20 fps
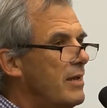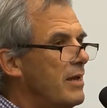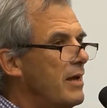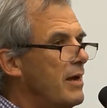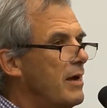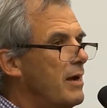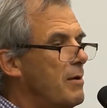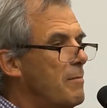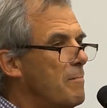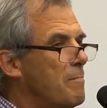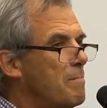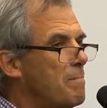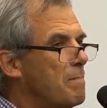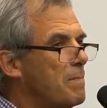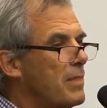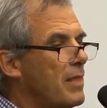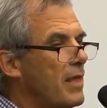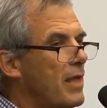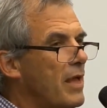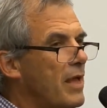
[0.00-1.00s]

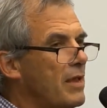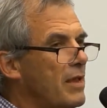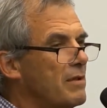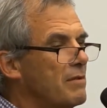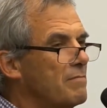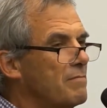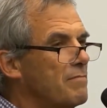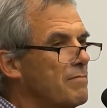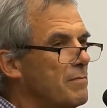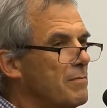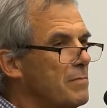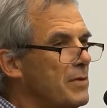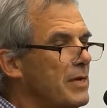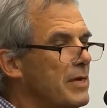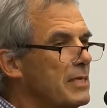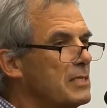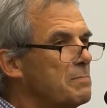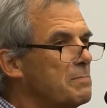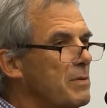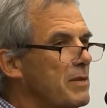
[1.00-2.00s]
And for me,
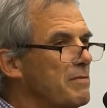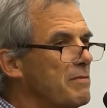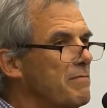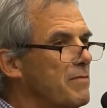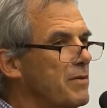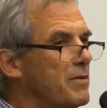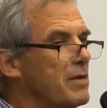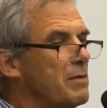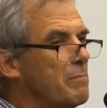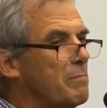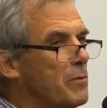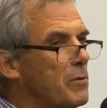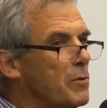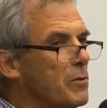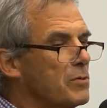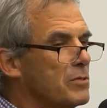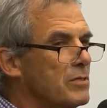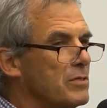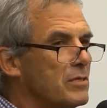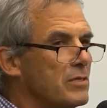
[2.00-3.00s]
it's been a very
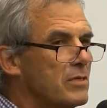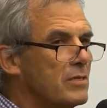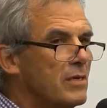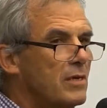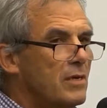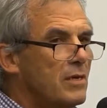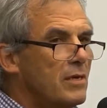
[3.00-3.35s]
important